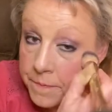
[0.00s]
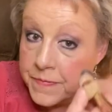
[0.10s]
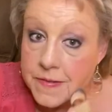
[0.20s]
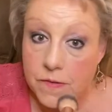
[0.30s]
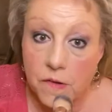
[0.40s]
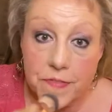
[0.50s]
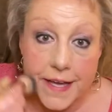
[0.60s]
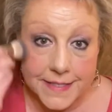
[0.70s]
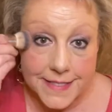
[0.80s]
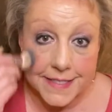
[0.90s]
So if
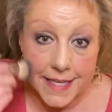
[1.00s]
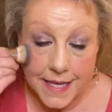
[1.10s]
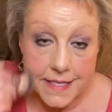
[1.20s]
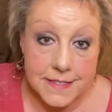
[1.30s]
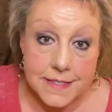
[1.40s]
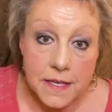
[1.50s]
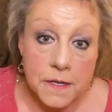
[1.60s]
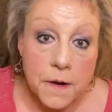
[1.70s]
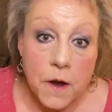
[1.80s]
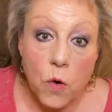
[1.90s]
that's the case,
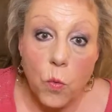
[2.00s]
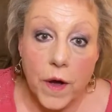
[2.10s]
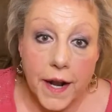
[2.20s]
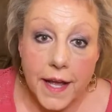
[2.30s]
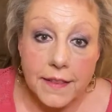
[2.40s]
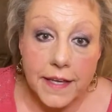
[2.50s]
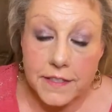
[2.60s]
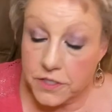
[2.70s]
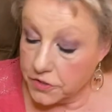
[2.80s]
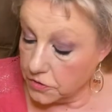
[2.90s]
what I like
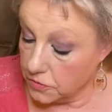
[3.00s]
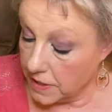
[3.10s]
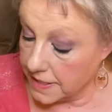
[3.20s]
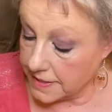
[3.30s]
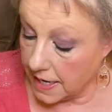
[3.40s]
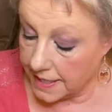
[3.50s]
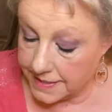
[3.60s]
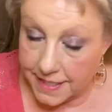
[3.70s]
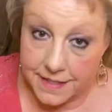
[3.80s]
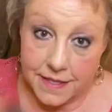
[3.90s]
to do is I
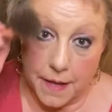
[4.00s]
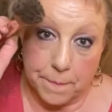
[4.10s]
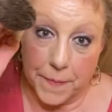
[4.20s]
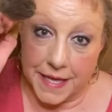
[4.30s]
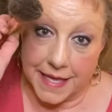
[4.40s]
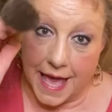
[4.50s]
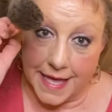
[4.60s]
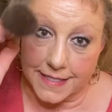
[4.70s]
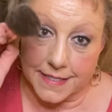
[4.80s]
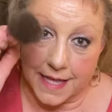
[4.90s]
take that big
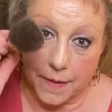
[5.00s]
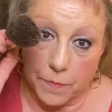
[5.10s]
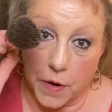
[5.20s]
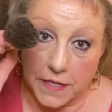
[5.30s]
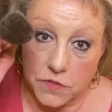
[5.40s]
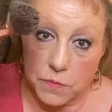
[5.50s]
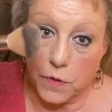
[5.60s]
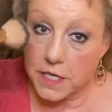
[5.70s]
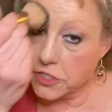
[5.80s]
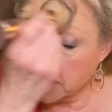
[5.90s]
end of that bronzer
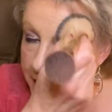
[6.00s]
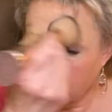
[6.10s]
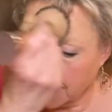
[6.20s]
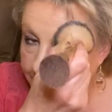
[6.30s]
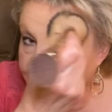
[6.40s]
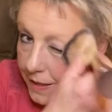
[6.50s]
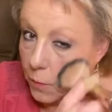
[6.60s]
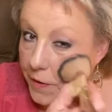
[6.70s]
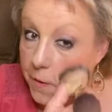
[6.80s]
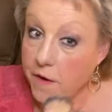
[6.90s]
brush, and I like,
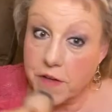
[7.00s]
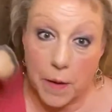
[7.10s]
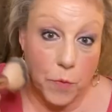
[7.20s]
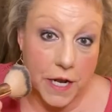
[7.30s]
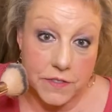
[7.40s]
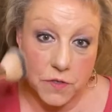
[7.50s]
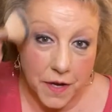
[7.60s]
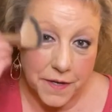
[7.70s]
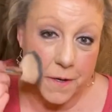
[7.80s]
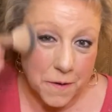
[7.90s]
whether I've got bronzer
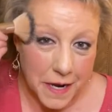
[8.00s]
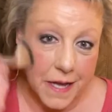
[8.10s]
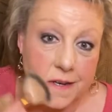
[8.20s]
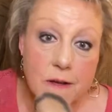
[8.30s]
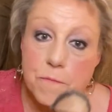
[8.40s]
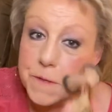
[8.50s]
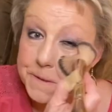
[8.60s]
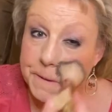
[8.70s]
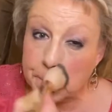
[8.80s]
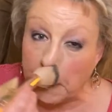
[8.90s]
on it or not, this
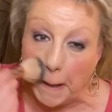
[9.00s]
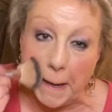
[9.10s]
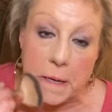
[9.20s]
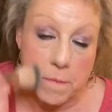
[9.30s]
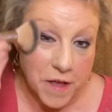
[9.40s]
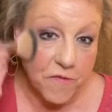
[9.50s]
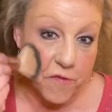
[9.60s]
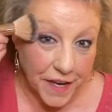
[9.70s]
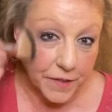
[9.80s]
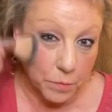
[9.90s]
is kind of my
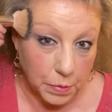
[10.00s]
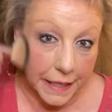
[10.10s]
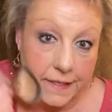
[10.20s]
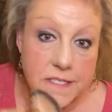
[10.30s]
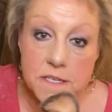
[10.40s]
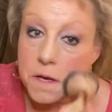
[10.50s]
final blend.